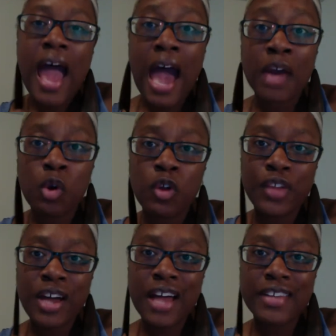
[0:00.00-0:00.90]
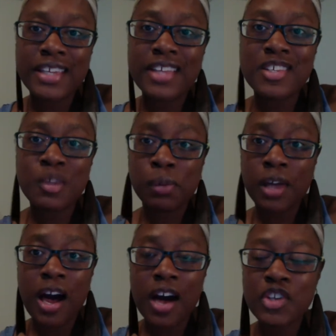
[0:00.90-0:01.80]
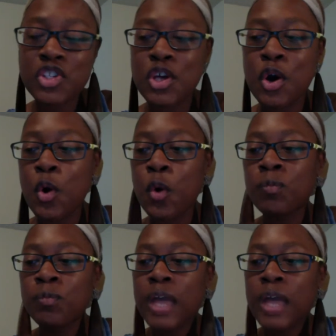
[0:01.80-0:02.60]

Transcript: add all of the content to the blog. So